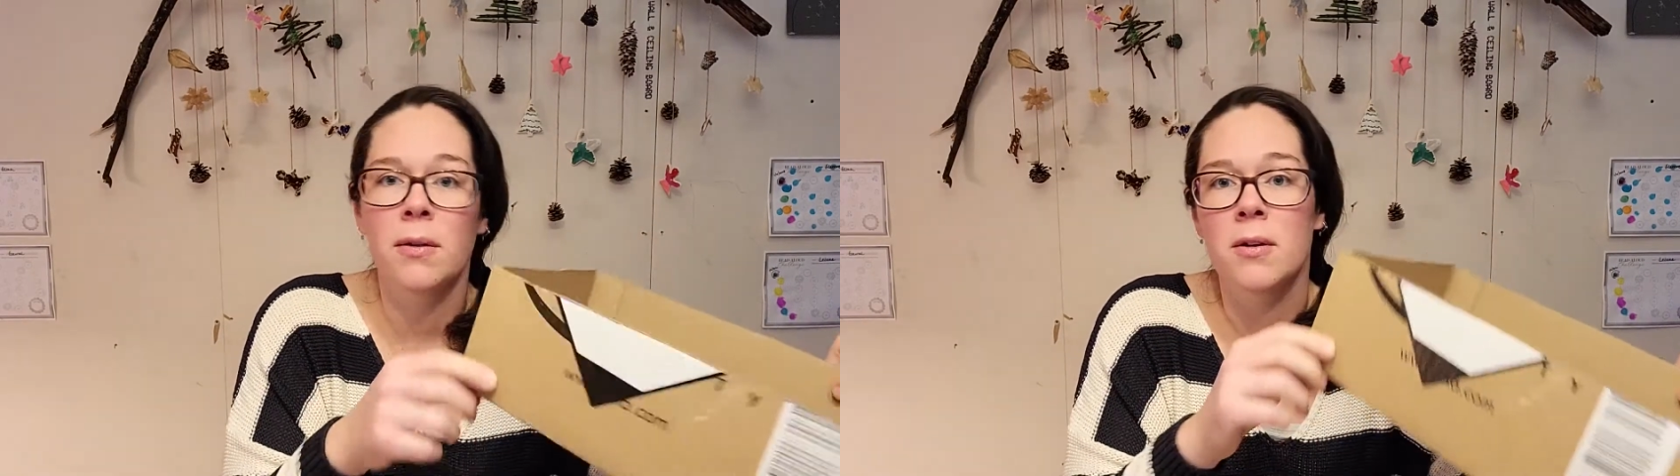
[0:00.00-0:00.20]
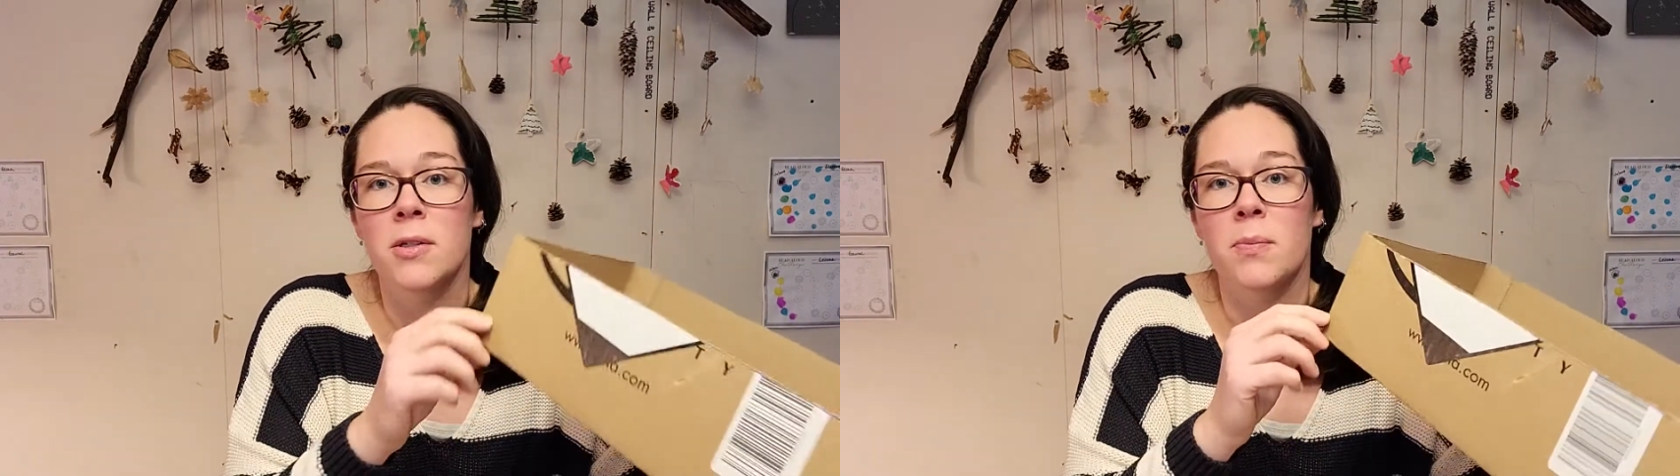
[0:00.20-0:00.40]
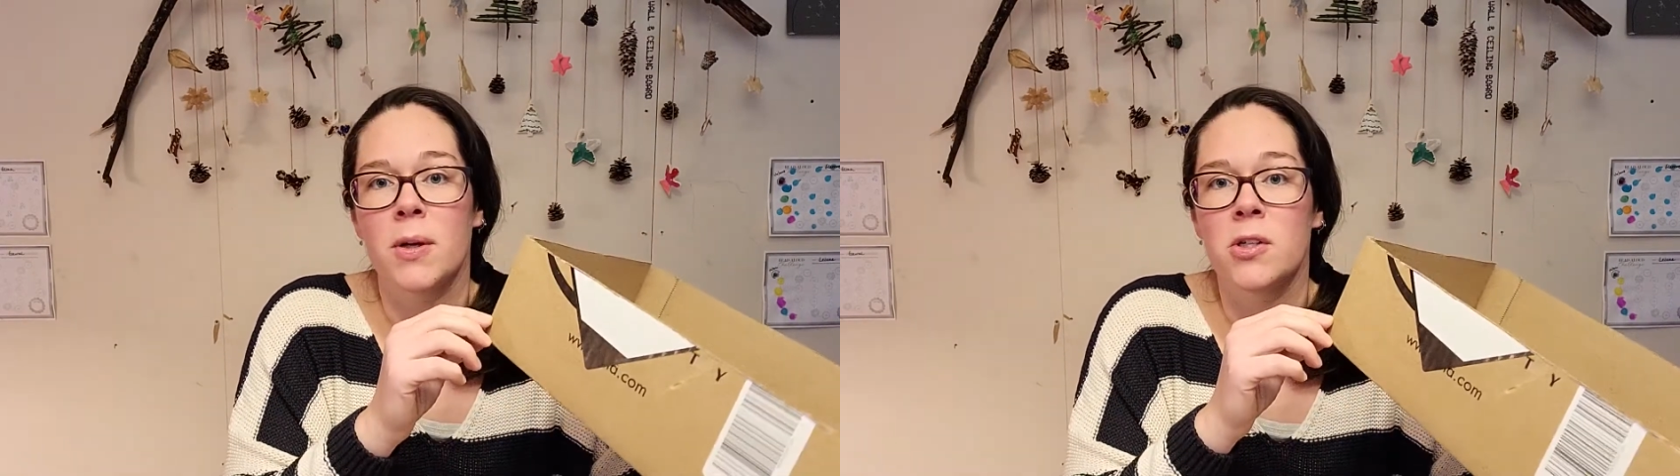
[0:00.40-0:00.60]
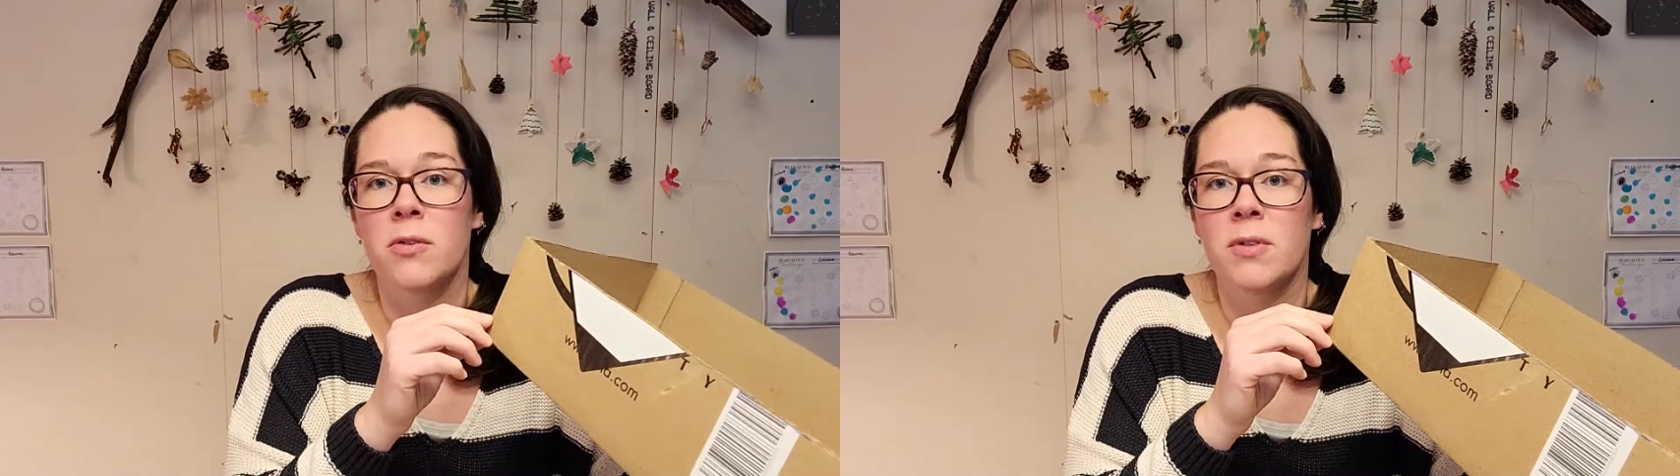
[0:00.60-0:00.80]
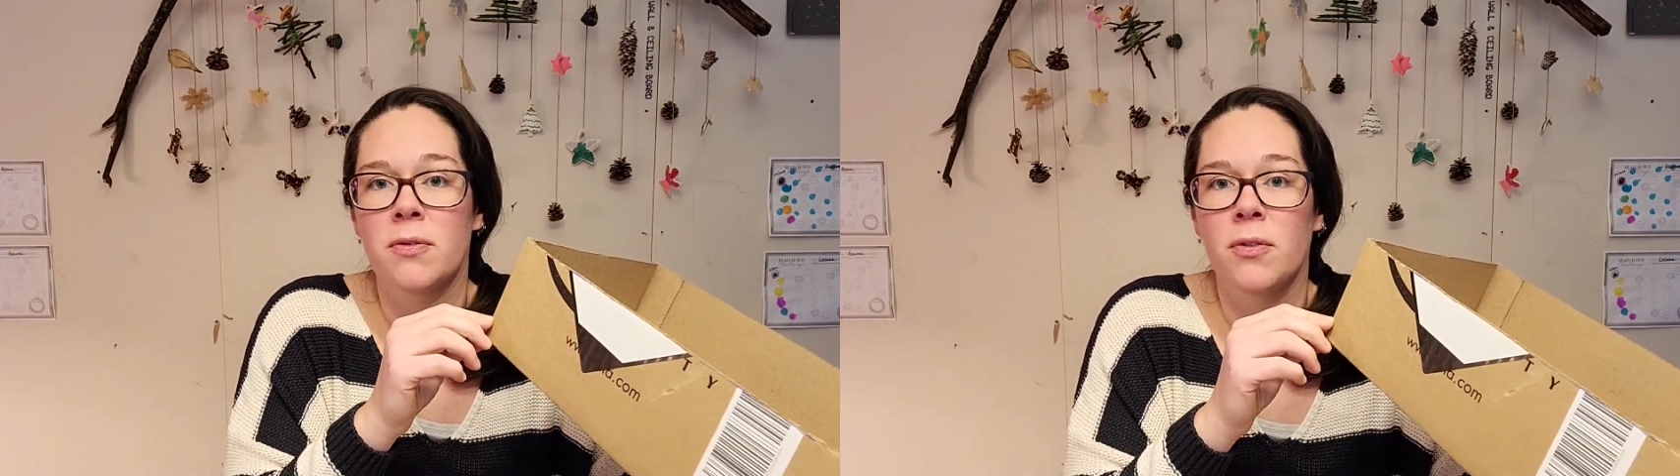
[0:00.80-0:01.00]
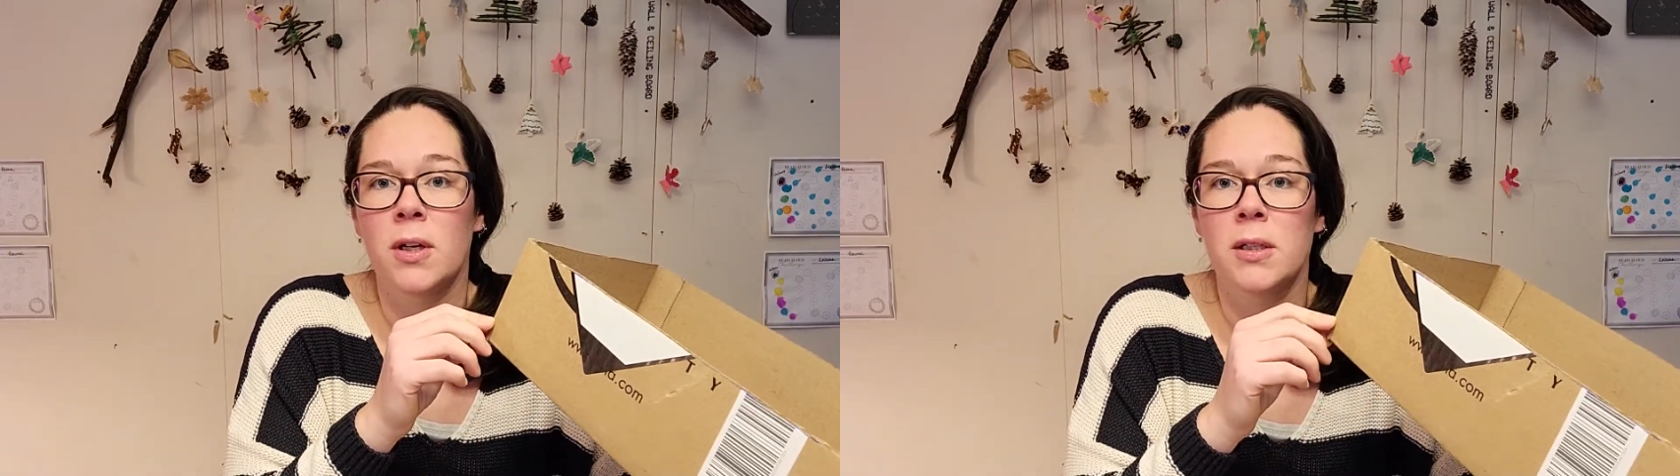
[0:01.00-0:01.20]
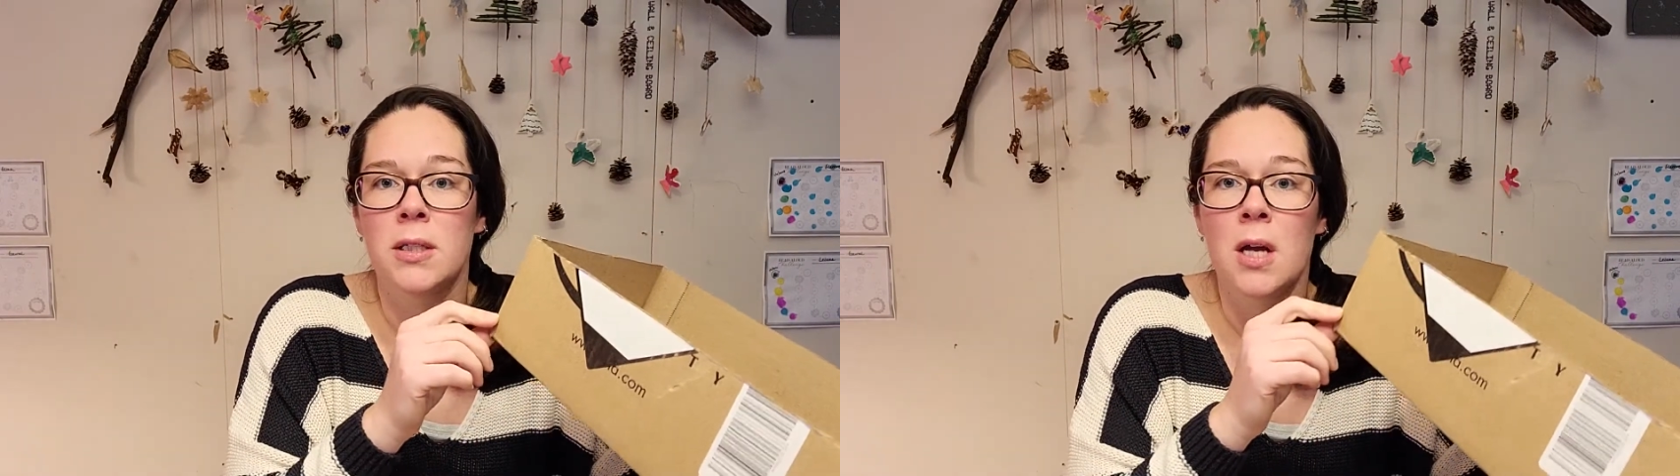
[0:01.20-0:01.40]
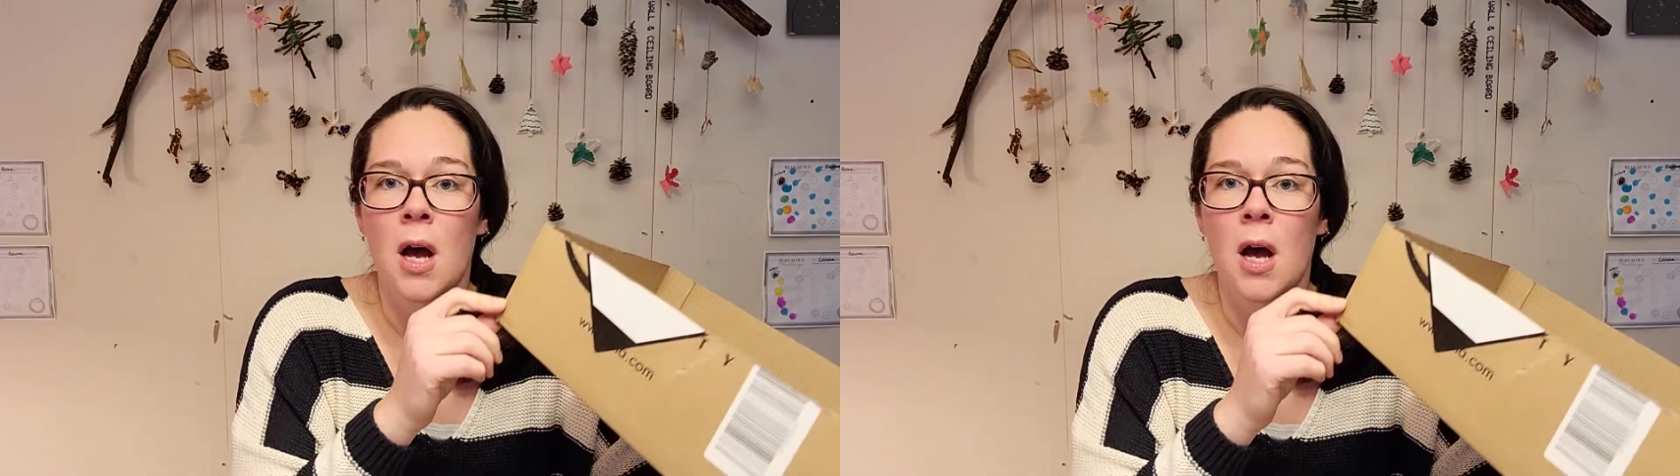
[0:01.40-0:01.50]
There's a bunch of different